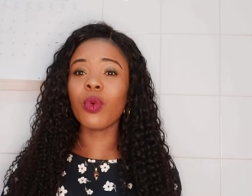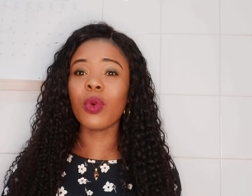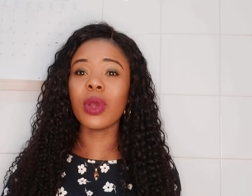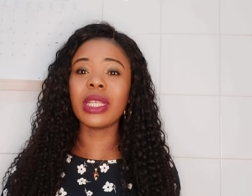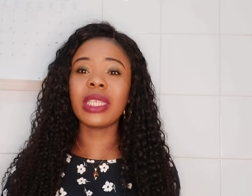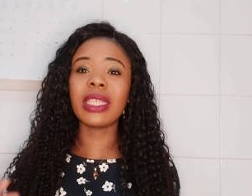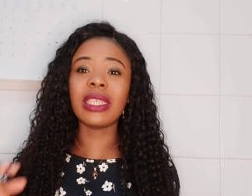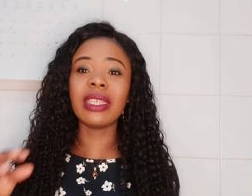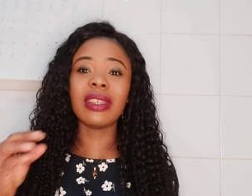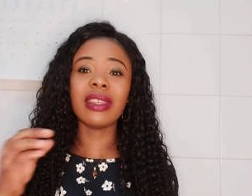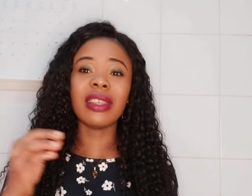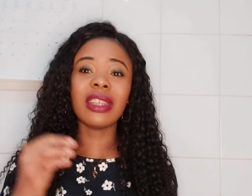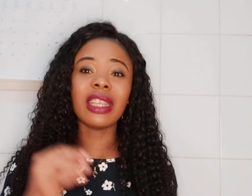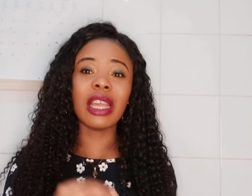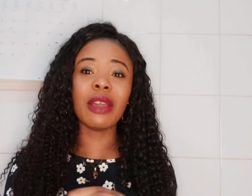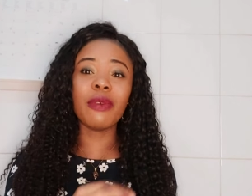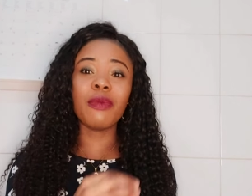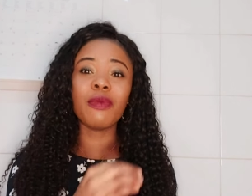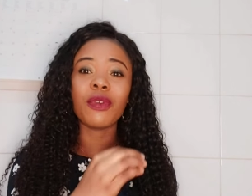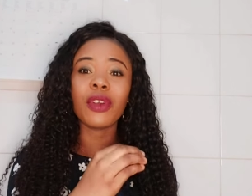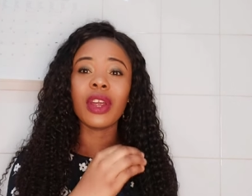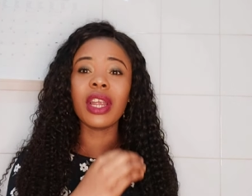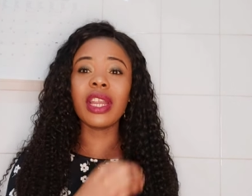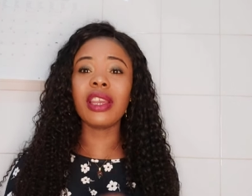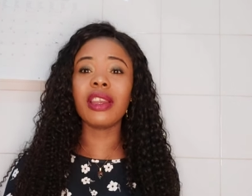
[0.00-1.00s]
with
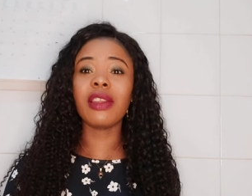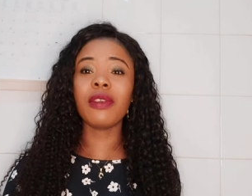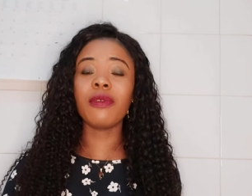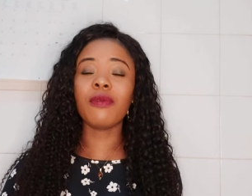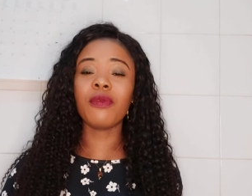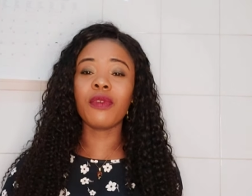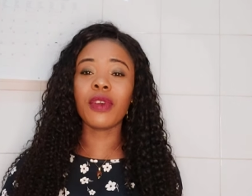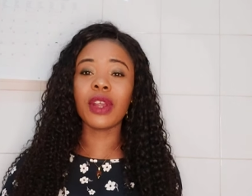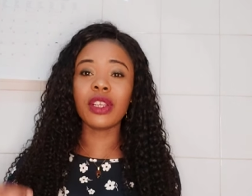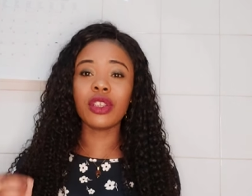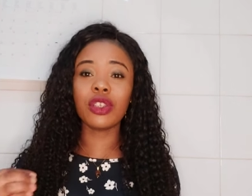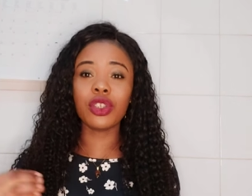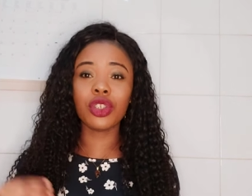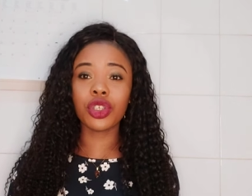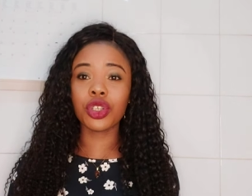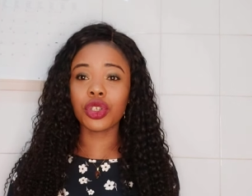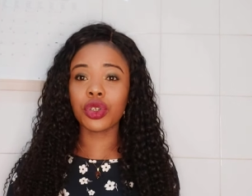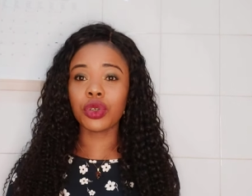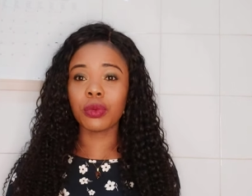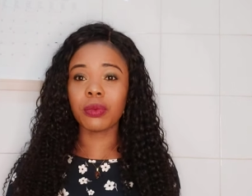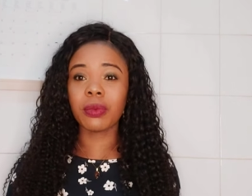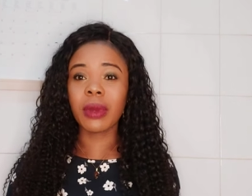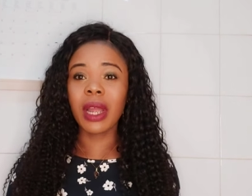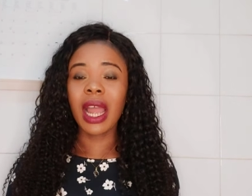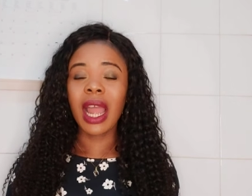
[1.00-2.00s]
different
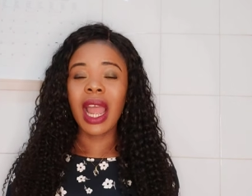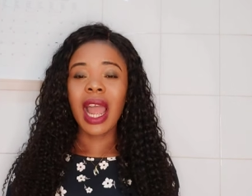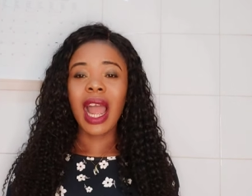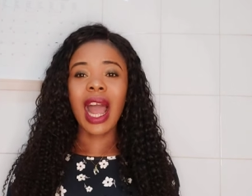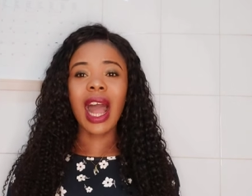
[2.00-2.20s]
tube?